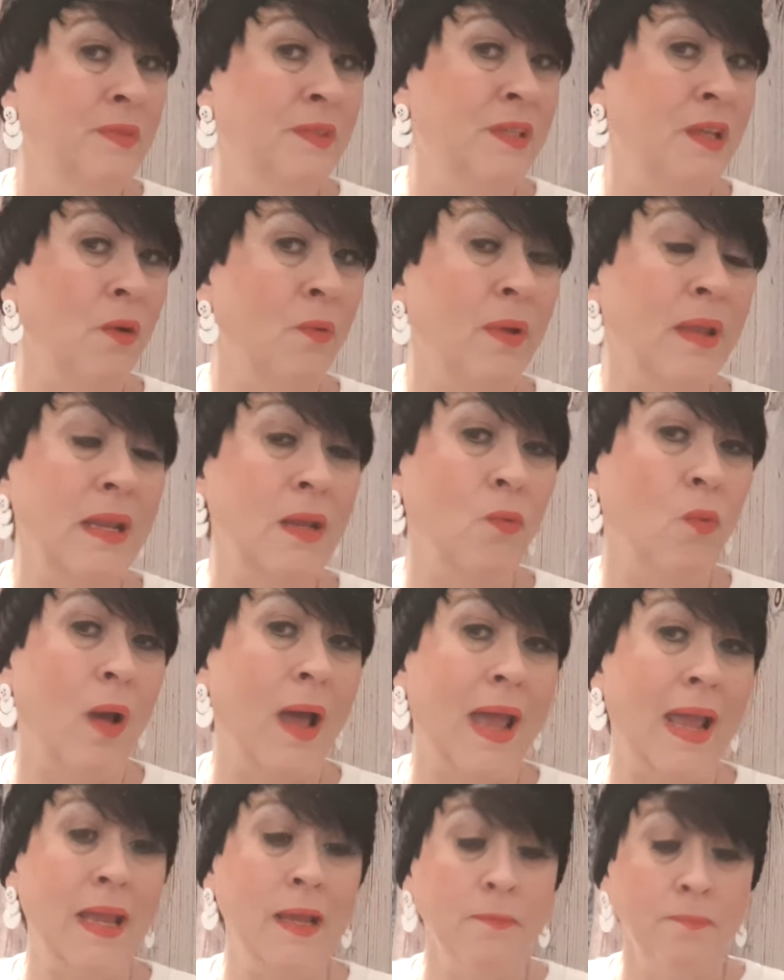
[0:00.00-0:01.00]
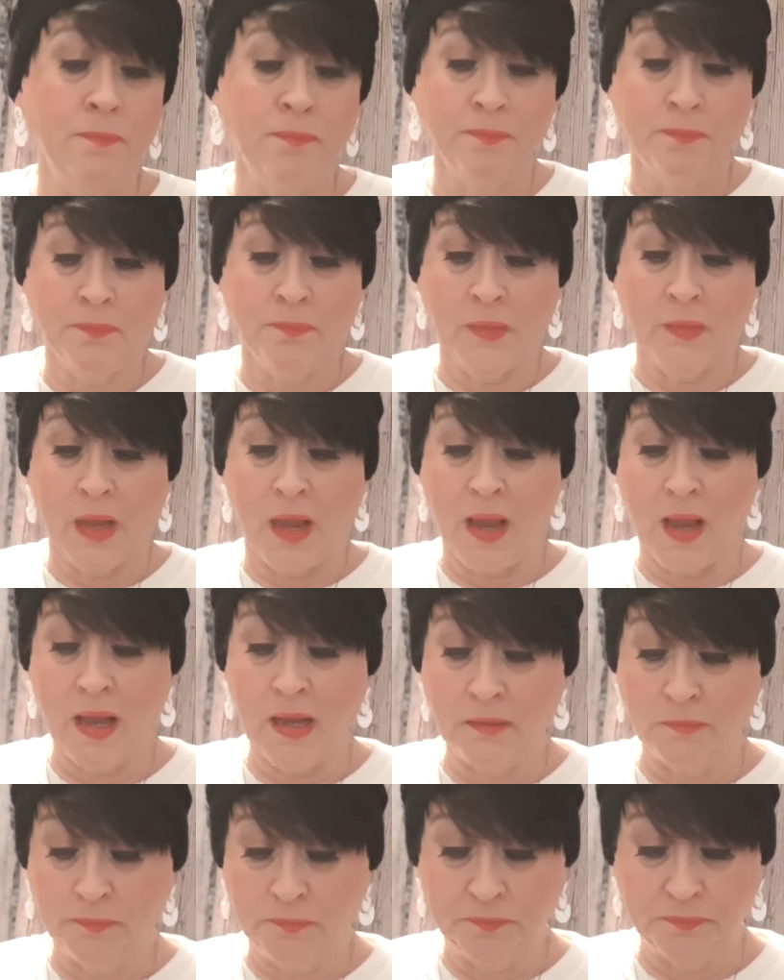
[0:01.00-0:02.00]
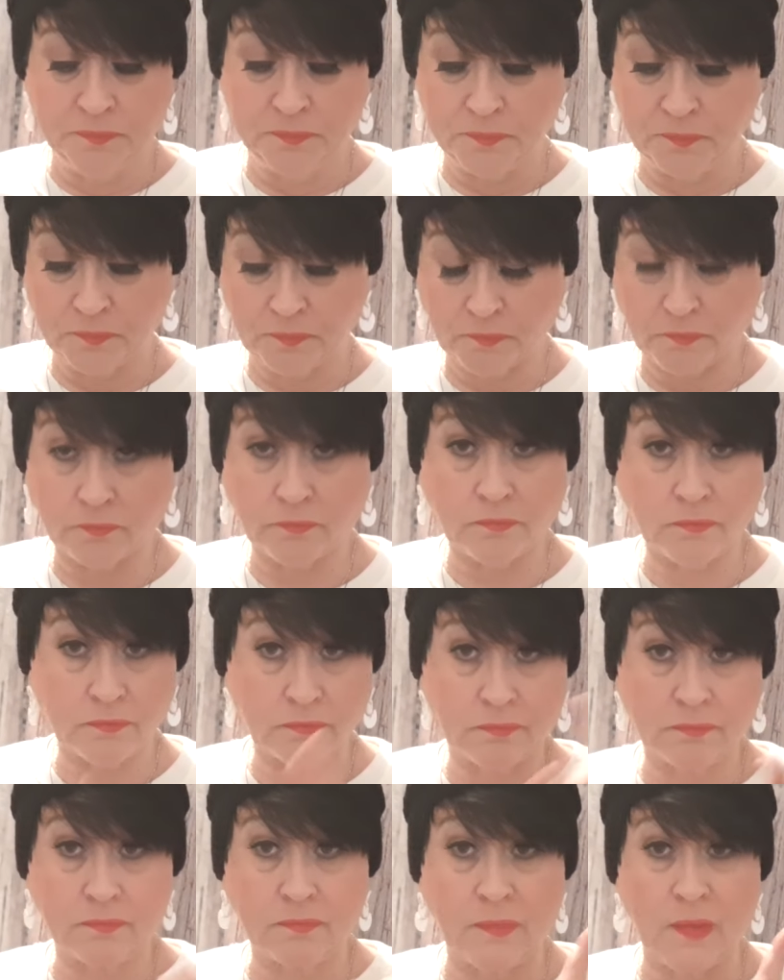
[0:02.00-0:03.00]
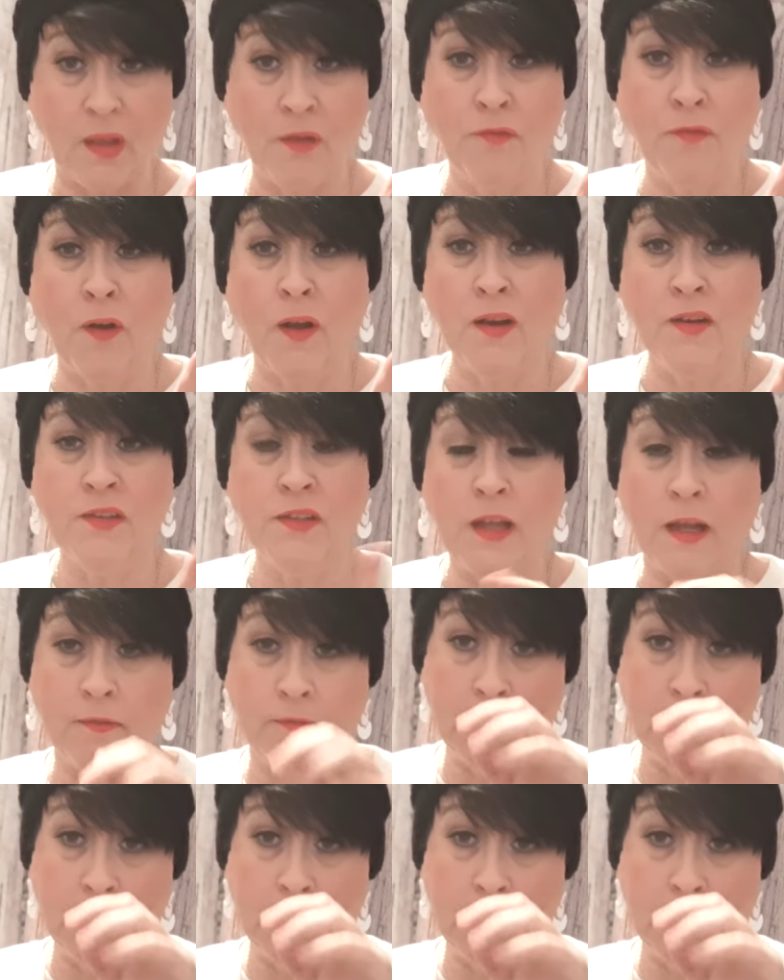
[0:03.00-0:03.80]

so anyway, um, first off,